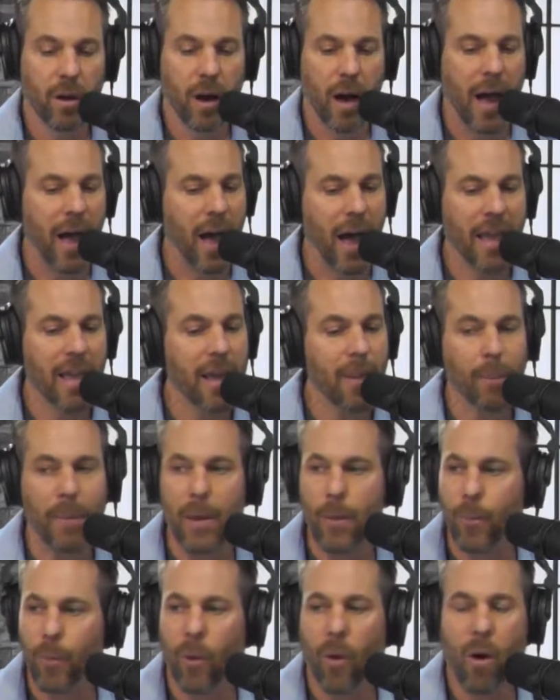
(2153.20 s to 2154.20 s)
I get
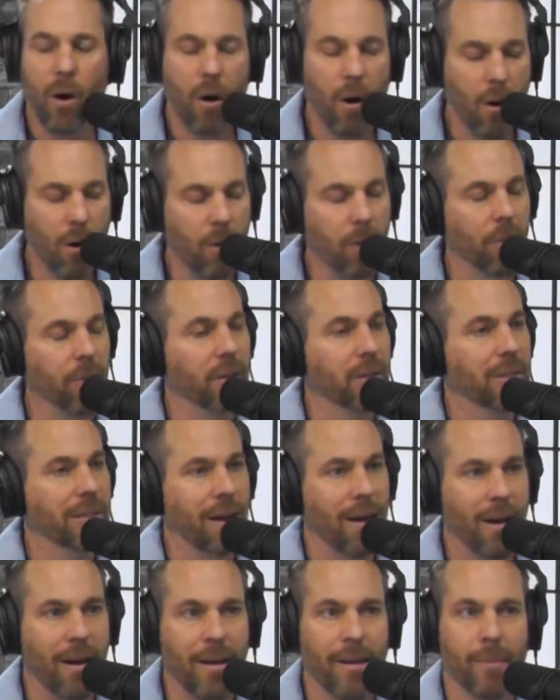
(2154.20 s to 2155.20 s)
people all the
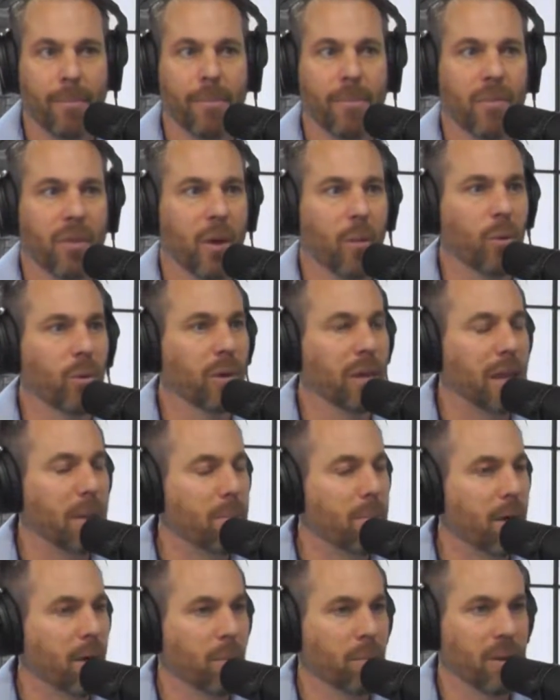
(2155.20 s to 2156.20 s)
time that will
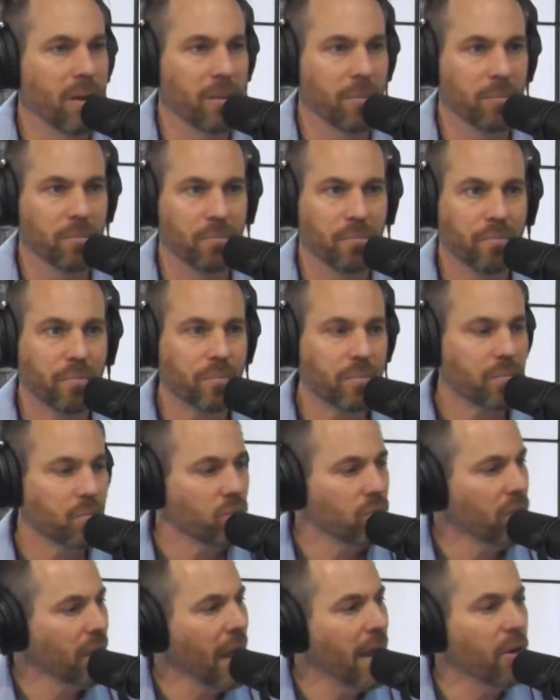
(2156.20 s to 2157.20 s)
email me.
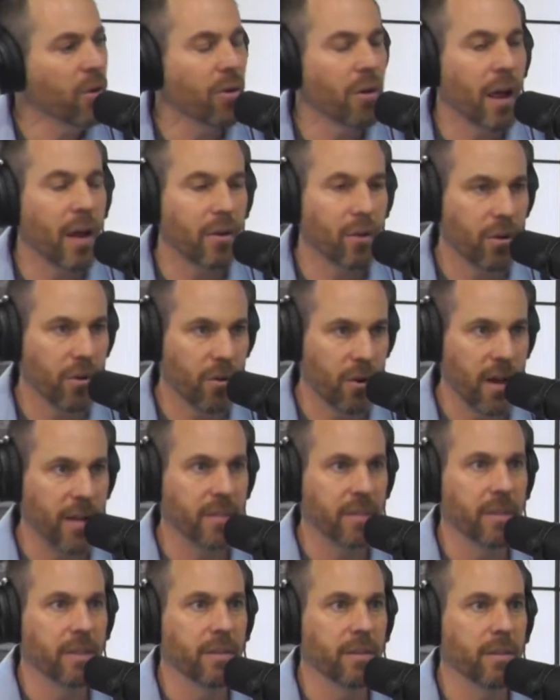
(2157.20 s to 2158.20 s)
And
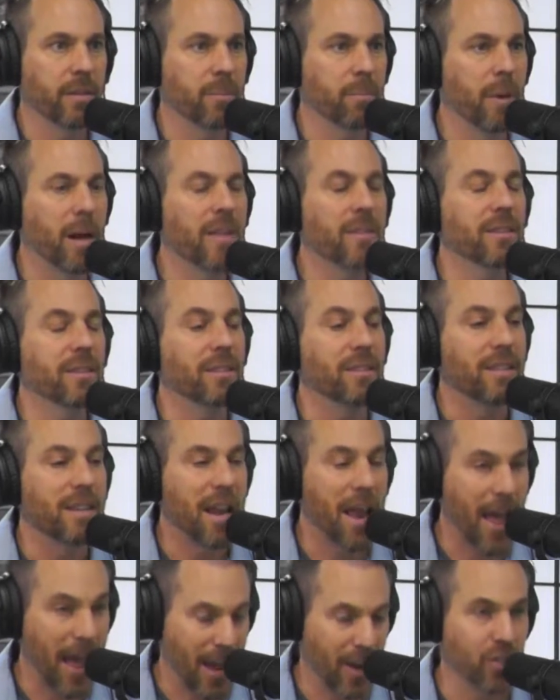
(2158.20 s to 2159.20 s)
granted, mine's a
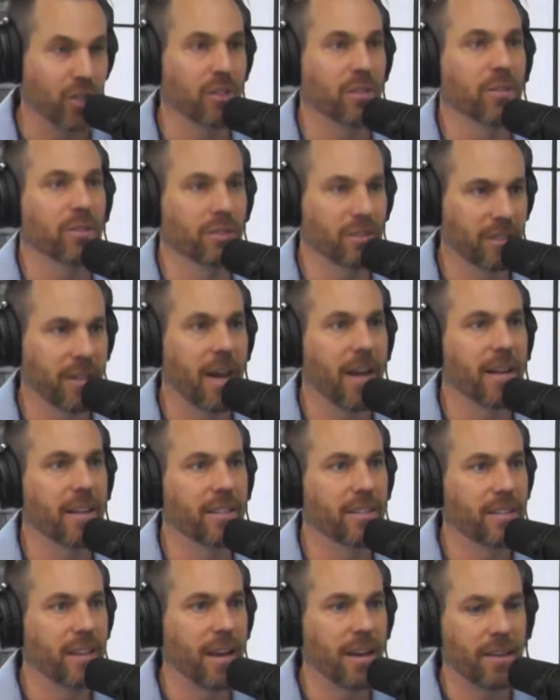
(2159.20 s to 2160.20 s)
national site.
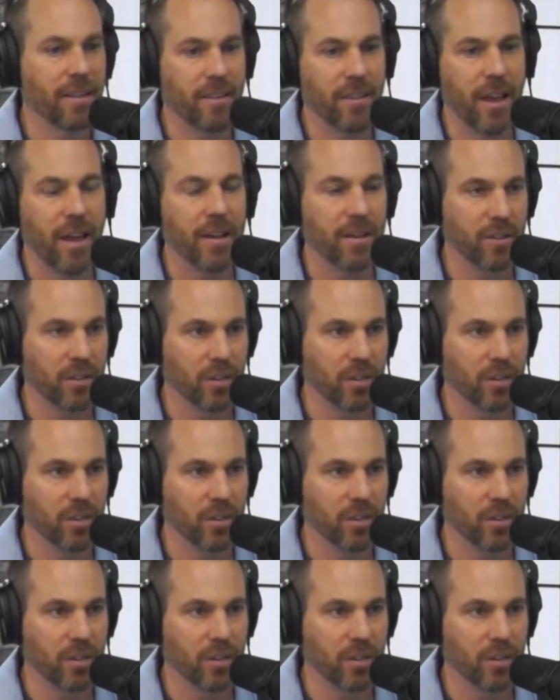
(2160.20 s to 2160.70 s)
It's not a site